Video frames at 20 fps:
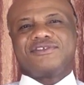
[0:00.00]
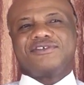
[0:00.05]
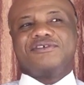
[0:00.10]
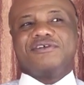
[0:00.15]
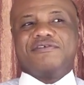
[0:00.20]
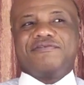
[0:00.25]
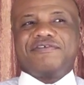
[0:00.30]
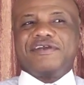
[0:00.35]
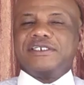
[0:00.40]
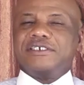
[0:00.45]

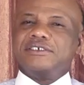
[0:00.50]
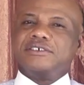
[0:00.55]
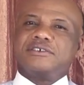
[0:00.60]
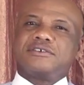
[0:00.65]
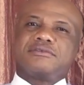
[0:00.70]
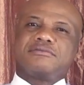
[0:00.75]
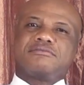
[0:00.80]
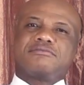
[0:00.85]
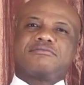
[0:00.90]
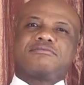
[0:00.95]
You
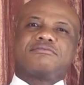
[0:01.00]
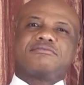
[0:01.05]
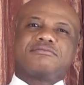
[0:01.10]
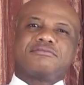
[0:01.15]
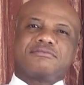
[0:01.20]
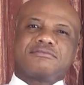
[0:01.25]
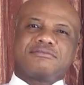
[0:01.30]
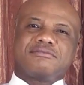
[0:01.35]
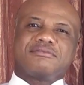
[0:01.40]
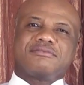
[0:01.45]
offend.
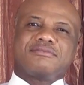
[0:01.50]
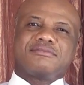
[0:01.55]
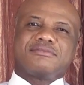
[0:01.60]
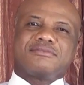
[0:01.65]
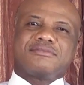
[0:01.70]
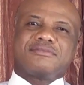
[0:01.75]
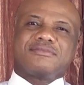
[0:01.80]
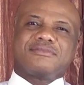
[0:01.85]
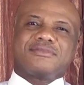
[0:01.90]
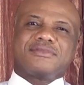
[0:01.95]

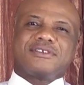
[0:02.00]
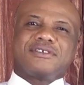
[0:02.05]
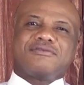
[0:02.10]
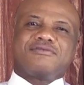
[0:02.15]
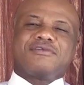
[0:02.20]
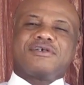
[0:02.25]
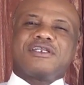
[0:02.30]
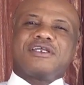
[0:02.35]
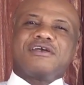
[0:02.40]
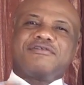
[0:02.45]

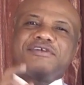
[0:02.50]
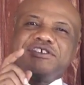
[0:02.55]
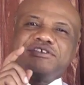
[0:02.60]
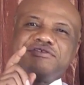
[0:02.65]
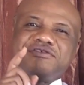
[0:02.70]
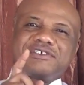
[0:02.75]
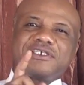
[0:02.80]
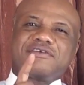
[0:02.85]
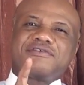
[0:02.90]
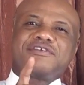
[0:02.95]
Whatever
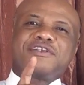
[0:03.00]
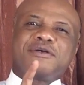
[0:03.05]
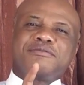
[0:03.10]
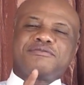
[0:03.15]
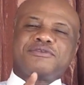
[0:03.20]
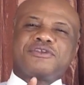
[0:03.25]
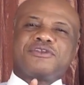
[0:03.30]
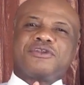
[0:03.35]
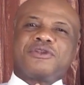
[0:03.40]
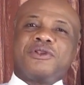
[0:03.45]
you've given
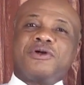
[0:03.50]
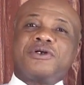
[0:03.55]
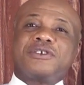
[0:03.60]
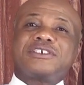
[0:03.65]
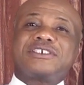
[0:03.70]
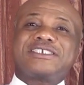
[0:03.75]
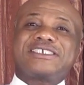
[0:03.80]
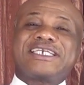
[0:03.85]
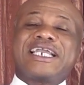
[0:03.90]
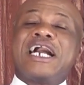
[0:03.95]
up to the
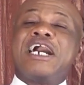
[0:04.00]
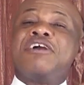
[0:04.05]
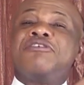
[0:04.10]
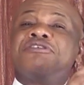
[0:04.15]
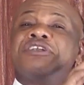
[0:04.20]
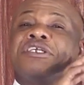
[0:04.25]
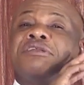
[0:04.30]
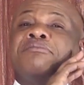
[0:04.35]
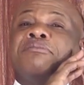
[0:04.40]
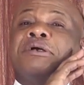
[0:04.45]
Lord,
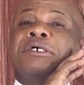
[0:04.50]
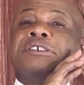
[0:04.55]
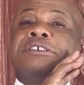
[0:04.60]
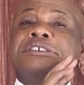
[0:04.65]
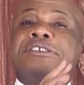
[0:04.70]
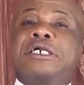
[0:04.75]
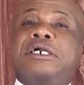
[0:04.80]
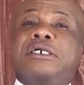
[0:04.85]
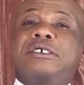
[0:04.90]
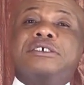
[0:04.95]
count it
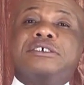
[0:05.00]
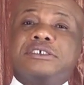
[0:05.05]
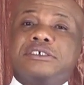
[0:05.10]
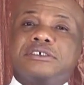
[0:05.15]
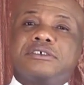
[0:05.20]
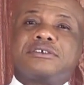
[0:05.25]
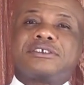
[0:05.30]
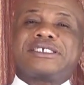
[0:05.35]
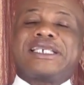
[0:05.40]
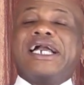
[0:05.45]
but
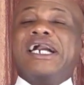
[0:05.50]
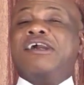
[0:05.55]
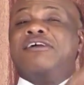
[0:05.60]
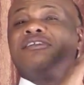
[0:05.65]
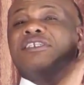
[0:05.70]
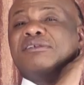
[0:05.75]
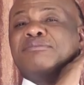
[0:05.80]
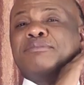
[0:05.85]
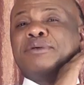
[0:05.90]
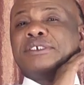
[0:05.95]
dung.
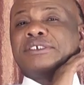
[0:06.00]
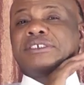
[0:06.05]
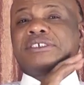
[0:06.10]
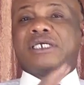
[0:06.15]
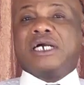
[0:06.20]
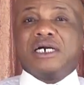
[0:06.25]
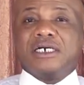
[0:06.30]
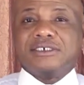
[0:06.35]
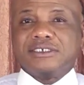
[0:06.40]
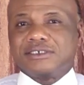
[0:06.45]
Count it but
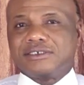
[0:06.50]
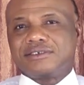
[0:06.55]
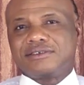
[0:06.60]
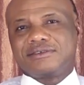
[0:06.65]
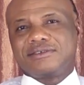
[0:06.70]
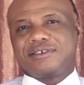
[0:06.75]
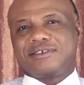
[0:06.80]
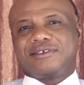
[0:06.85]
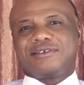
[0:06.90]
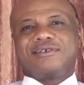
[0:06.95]
dung.
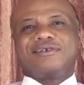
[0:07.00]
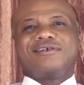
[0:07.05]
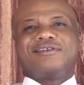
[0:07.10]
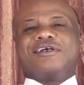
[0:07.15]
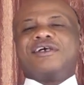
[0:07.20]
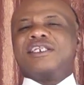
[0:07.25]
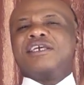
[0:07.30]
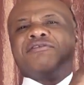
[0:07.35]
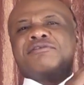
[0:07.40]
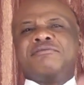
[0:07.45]

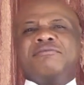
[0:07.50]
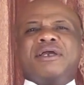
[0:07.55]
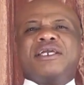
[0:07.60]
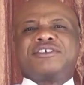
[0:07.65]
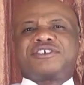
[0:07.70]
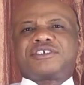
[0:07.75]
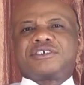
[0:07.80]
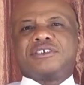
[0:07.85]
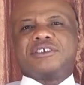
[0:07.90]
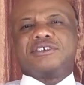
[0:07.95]
Don't even
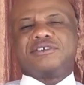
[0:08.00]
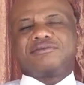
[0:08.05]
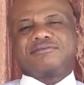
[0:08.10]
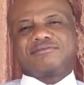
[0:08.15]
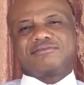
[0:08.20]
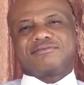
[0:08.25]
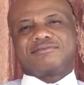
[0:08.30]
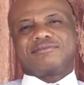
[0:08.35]
mention it.